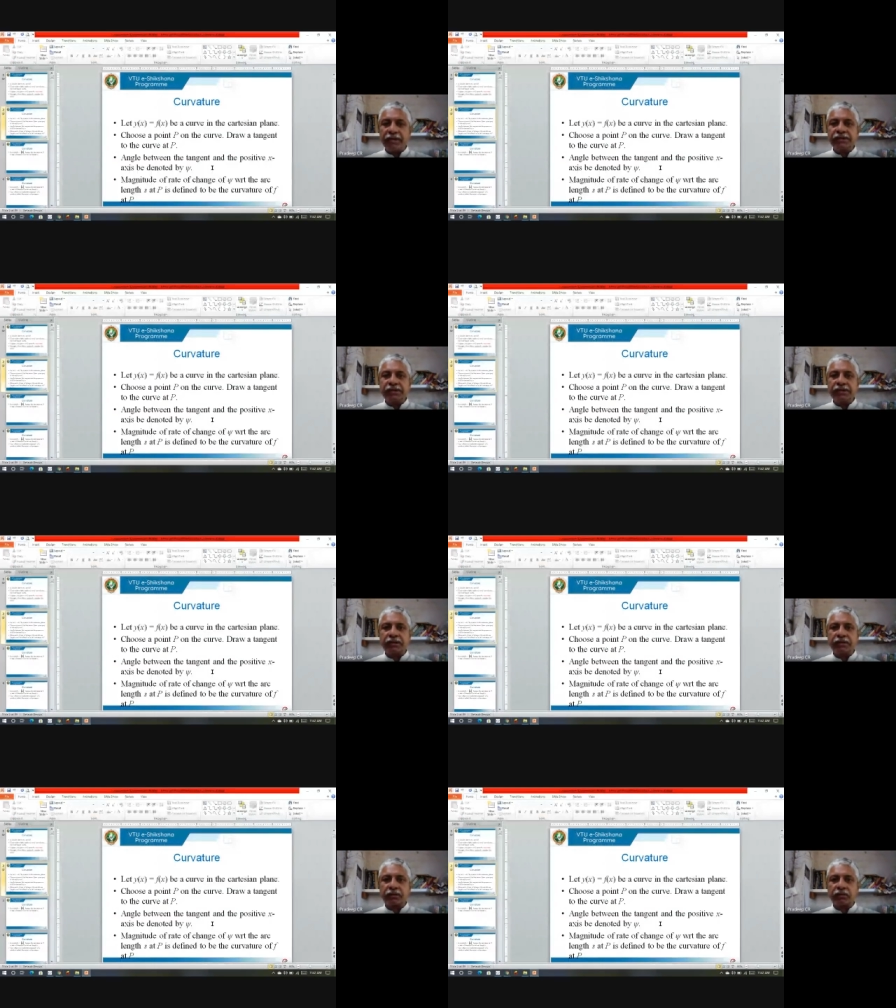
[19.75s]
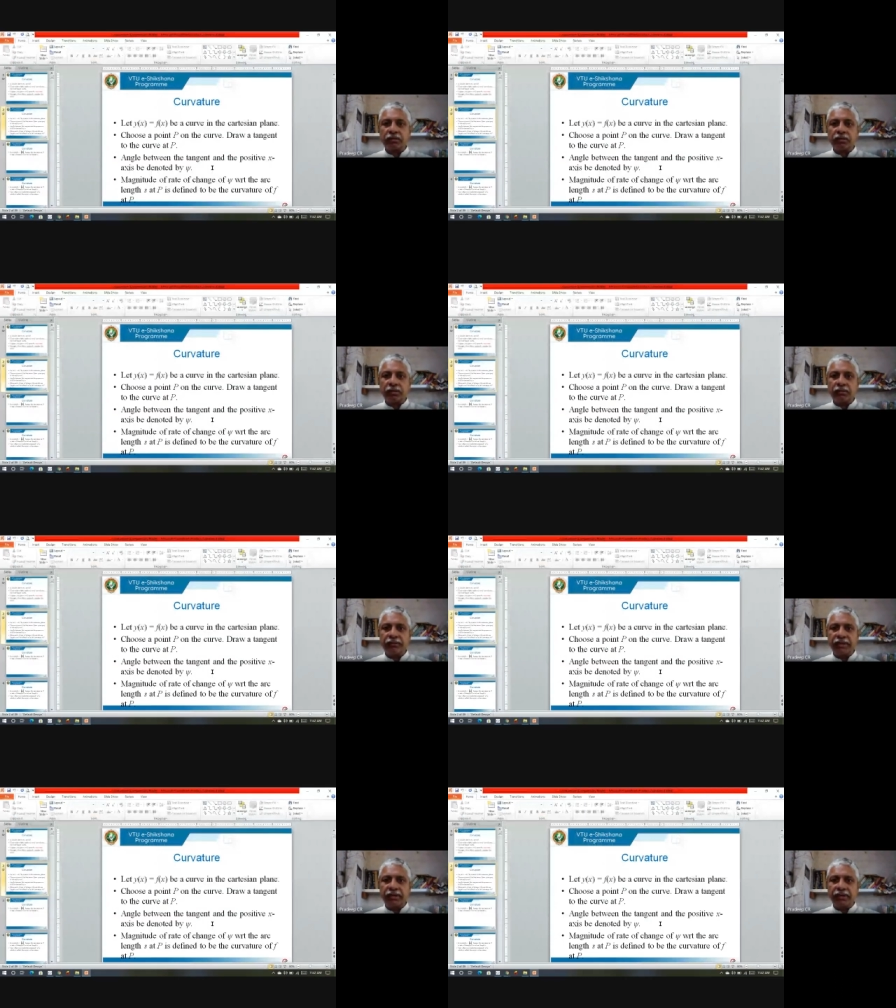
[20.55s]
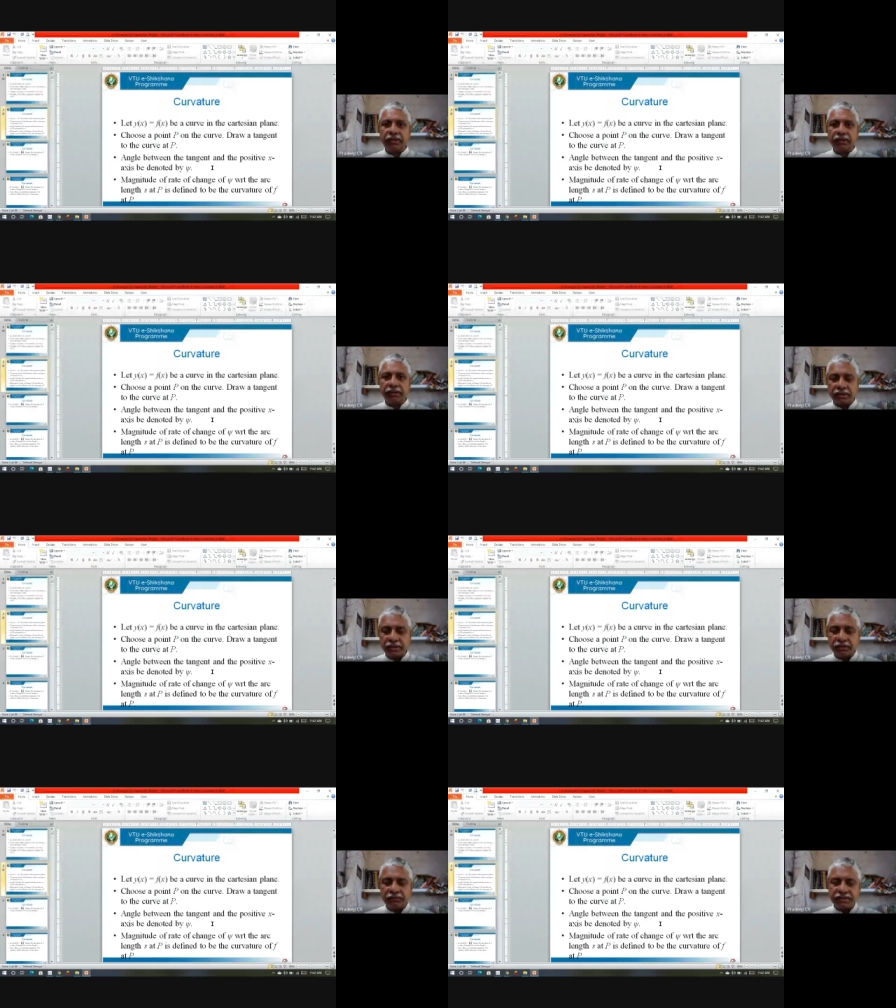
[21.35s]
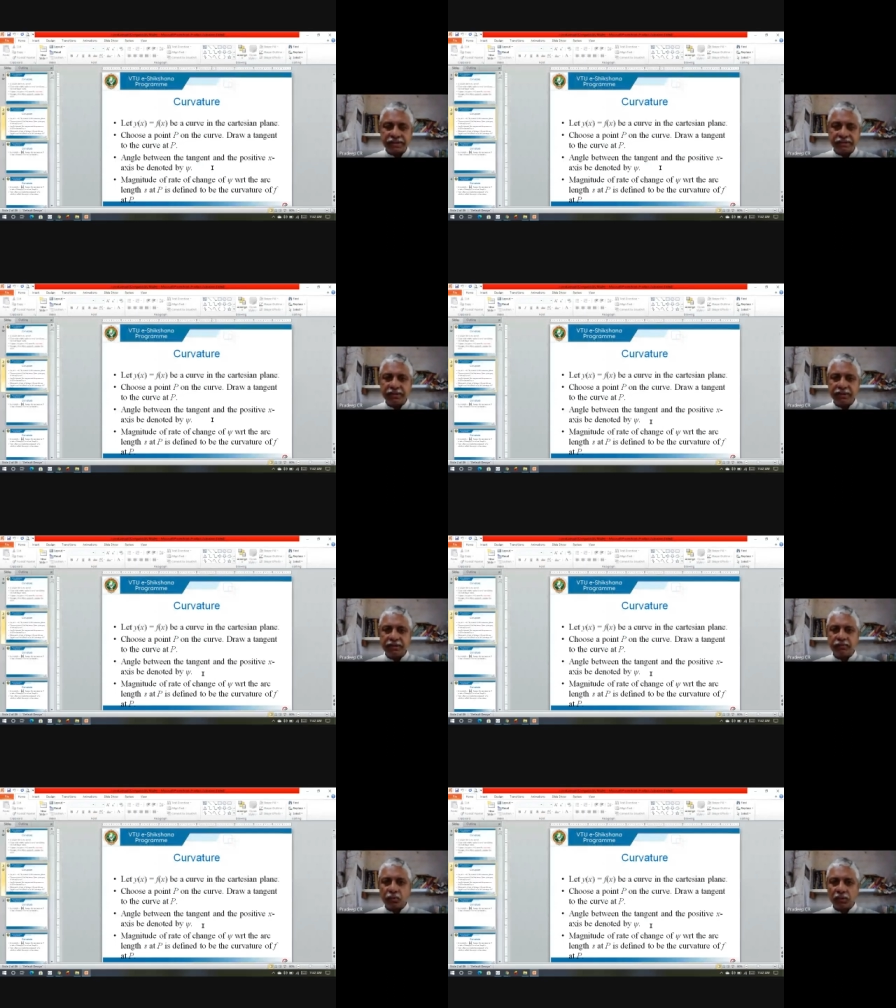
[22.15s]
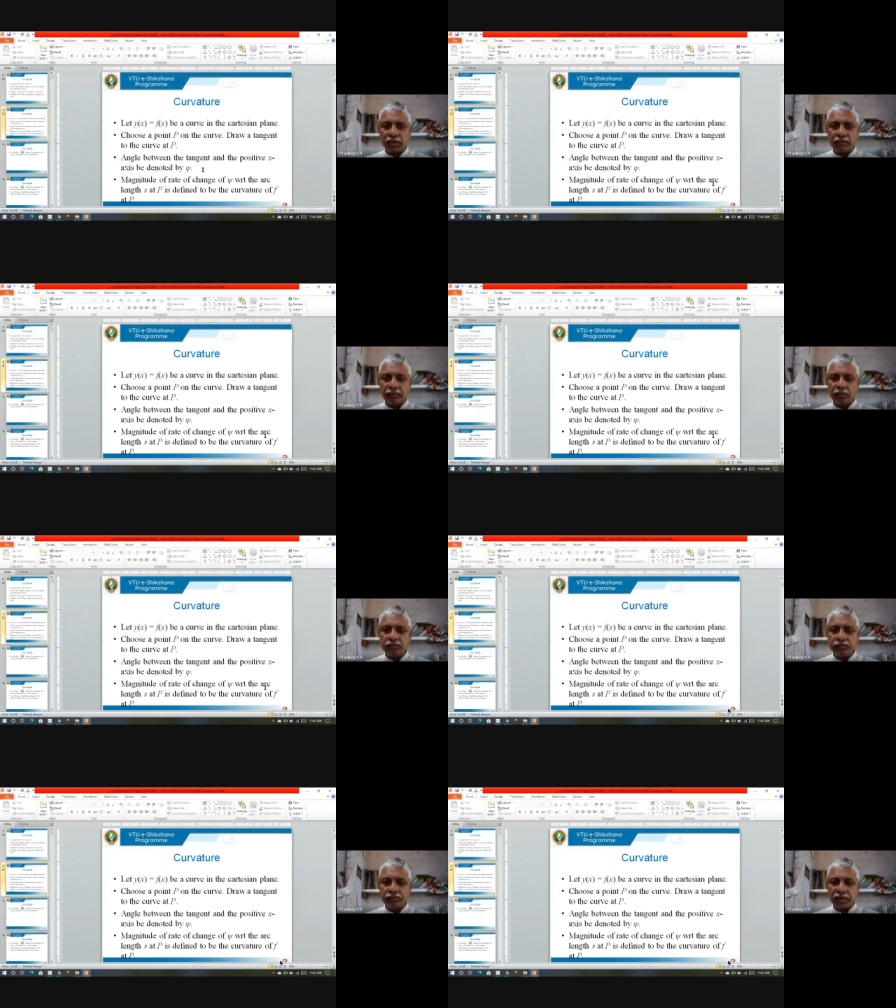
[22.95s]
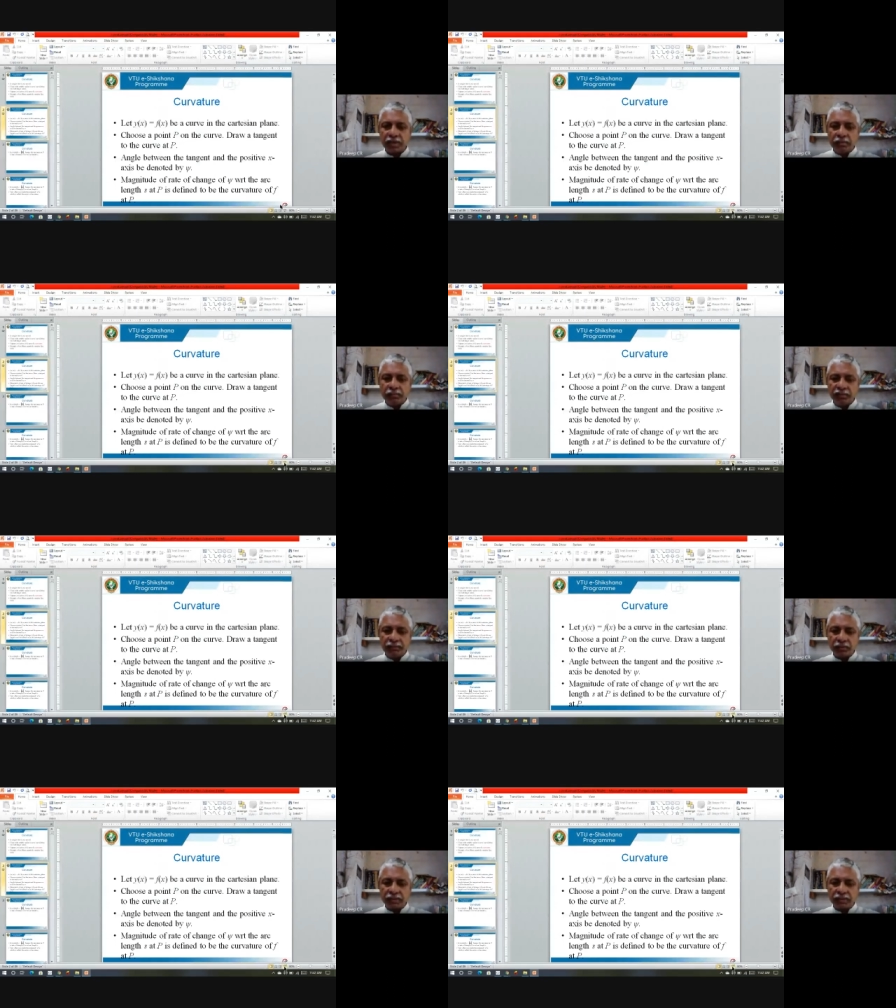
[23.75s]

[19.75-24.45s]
curve is given in the polar form. Before that, let me quickly, very quickly recall